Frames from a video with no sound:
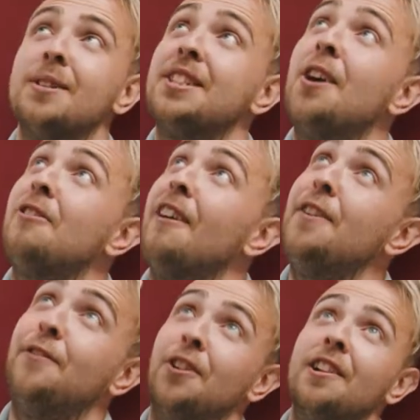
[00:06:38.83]
We're so
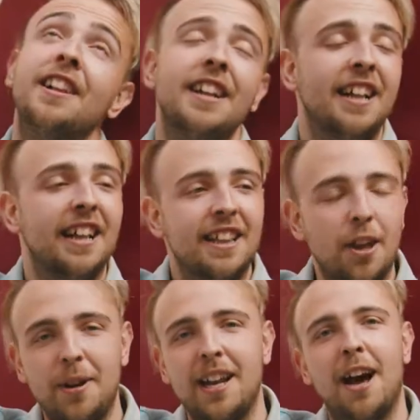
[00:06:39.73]
grateful
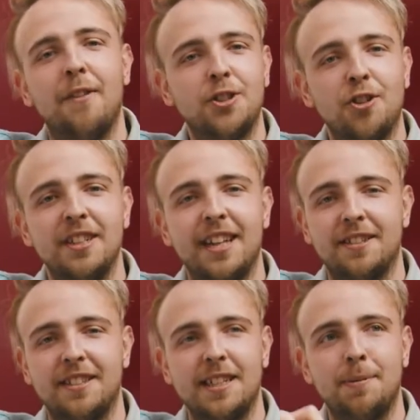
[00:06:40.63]
that we now have a joyous
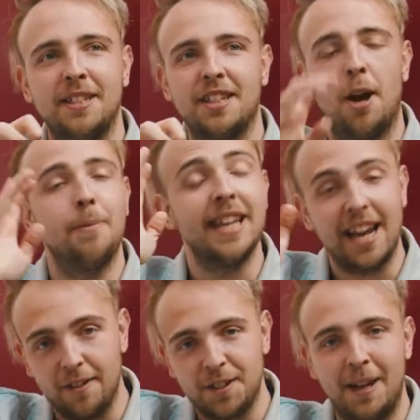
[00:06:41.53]
outside space to go.
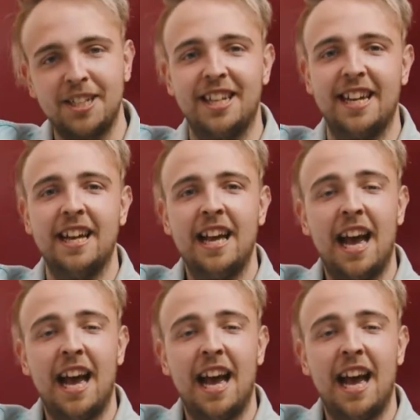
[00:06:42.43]
Bodega have smashed it.